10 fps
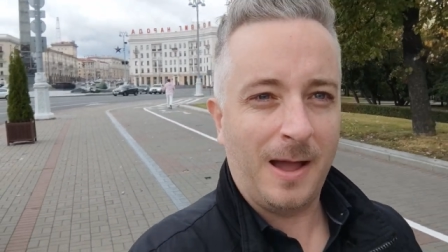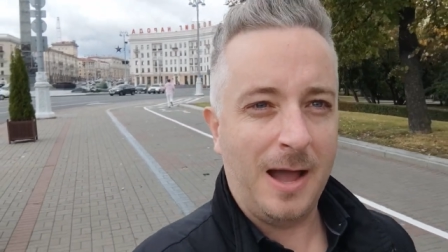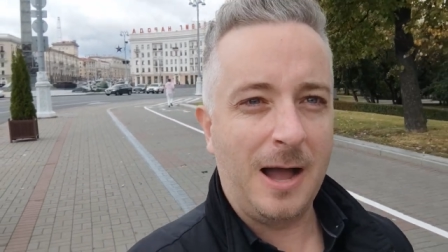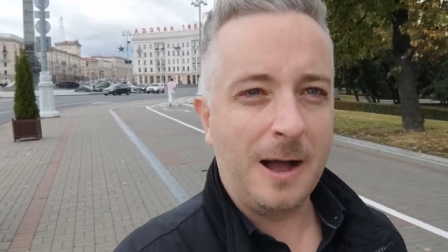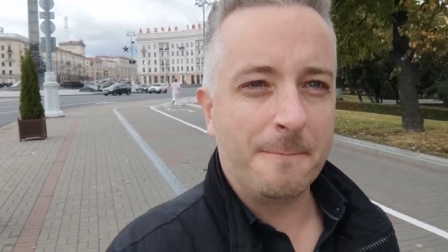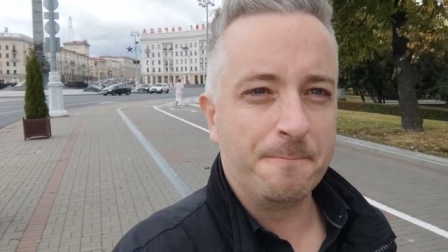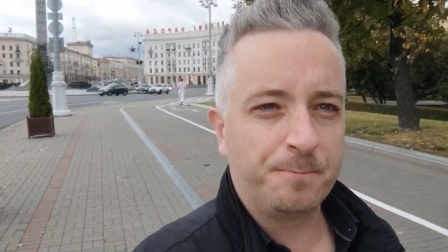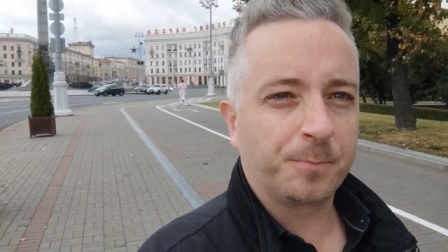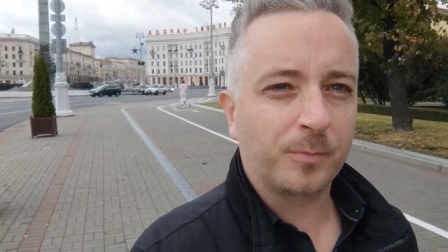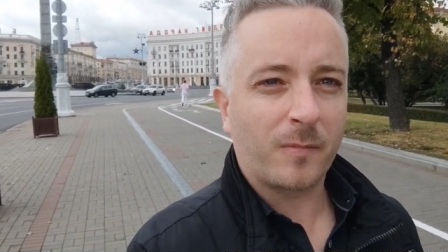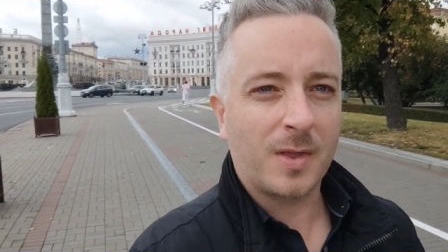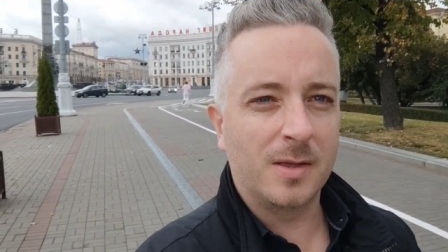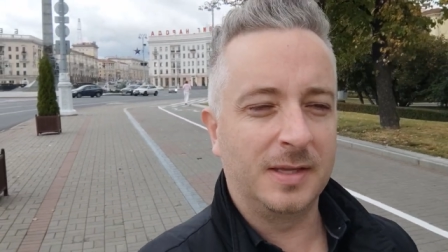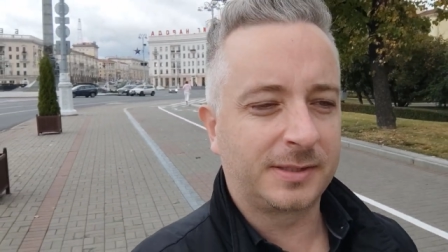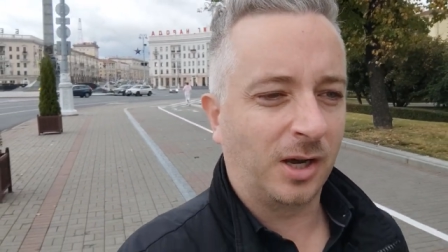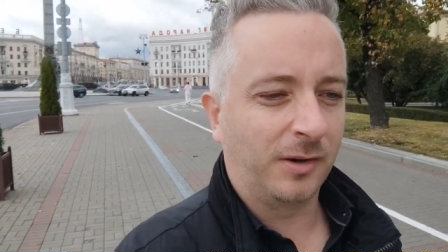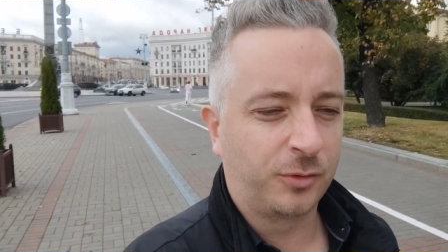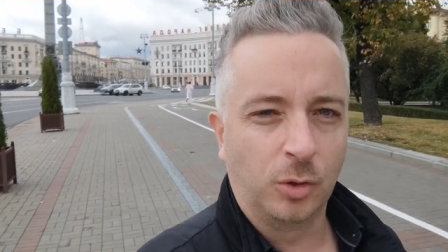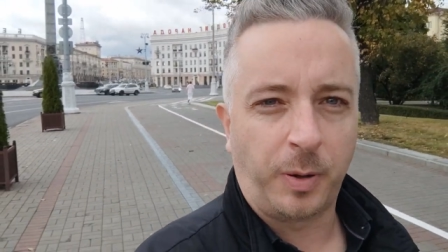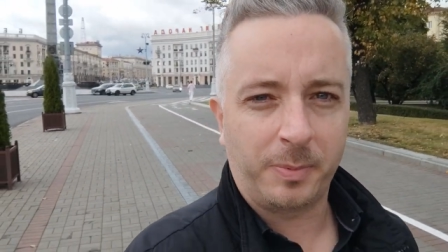um, this kind
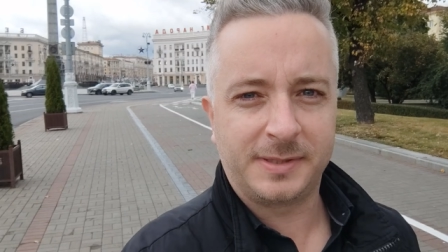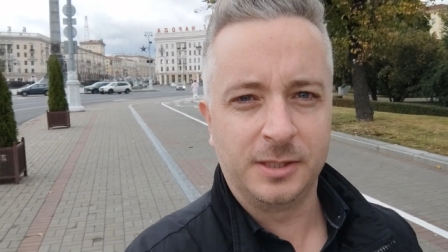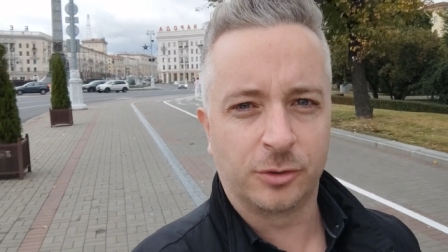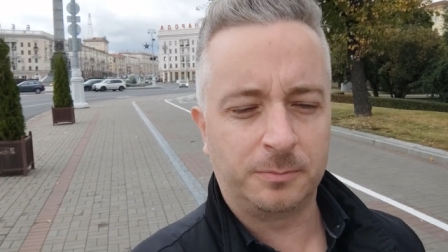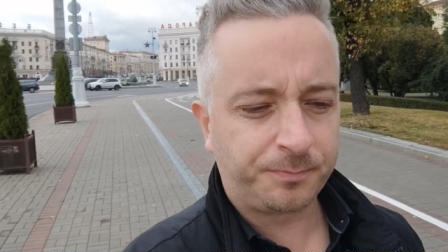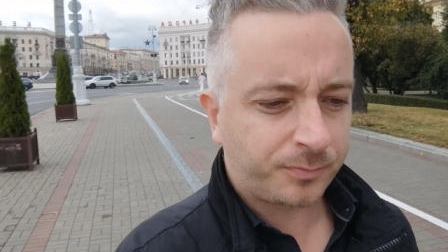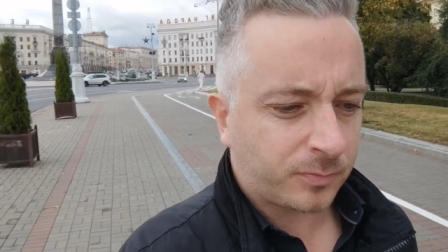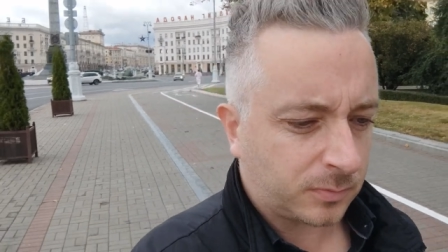of tall poppy syndrome.